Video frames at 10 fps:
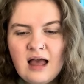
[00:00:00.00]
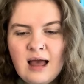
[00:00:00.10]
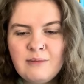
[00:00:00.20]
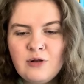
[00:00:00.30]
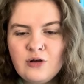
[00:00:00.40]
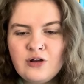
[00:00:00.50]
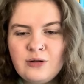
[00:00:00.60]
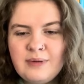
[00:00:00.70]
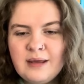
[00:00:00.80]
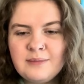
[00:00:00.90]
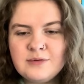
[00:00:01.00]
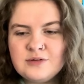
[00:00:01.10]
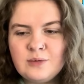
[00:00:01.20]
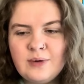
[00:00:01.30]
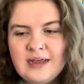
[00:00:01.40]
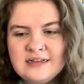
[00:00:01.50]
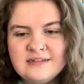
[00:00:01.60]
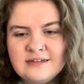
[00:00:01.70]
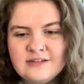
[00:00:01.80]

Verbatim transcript: I'm not going to be able to wait till